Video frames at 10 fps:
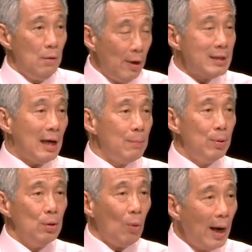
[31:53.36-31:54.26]
For
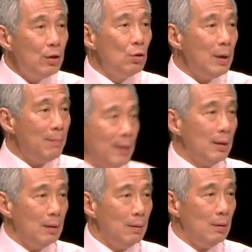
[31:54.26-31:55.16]
example, why, do we,
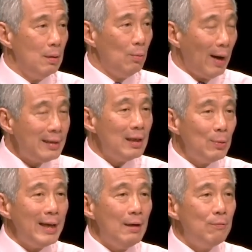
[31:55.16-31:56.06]
why did
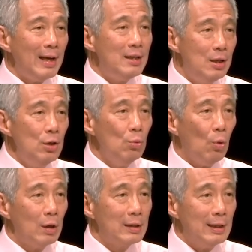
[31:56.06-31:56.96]
we invent new
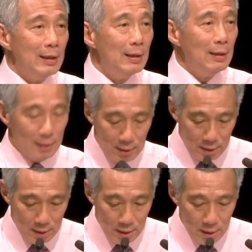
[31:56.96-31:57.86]
water?
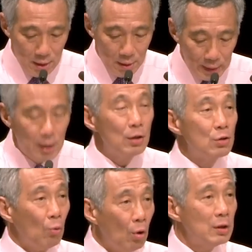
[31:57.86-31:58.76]

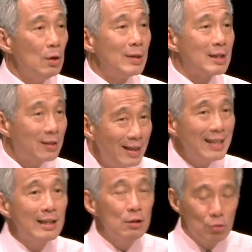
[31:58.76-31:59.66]
Because water was
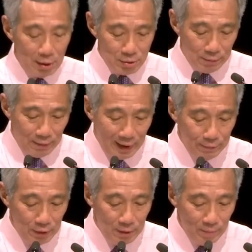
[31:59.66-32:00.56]
critical to our
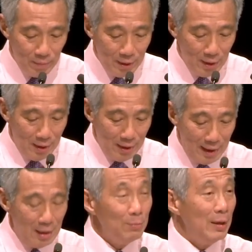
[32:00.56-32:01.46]
survival,
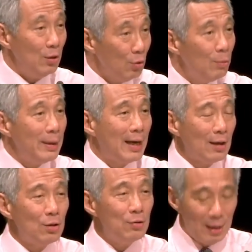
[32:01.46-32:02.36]
and we know we
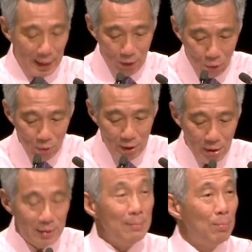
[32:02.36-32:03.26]
cannot rely
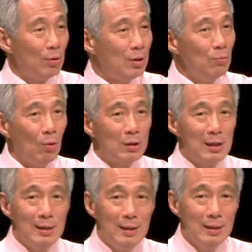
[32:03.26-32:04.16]
wholly on imported
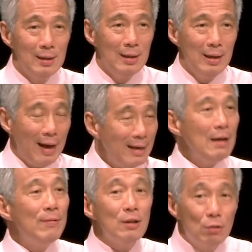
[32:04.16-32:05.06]
water. And
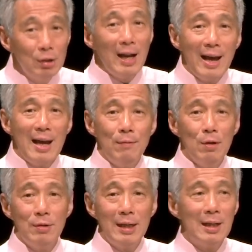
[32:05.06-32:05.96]
even today,
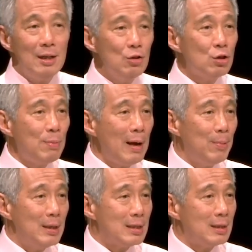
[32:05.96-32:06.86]
you read the
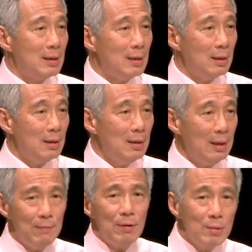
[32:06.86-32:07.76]
newspapers,
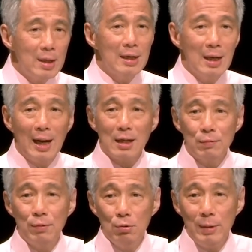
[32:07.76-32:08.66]
even within the
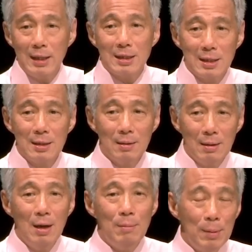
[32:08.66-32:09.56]
last few weeks,
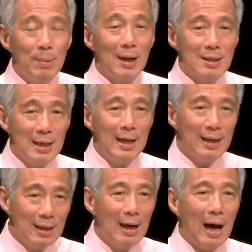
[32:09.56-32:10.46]
people are
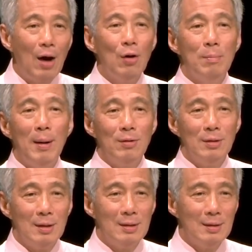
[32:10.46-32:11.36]
saying, how
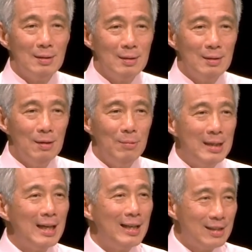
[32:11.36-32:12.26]
about
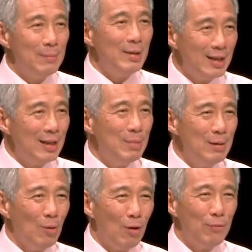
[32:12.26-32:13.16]
we charge them a little
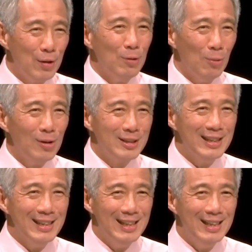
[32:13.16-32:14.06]
bit more for the
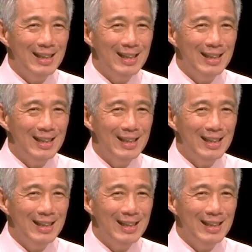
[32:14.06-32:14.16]
water?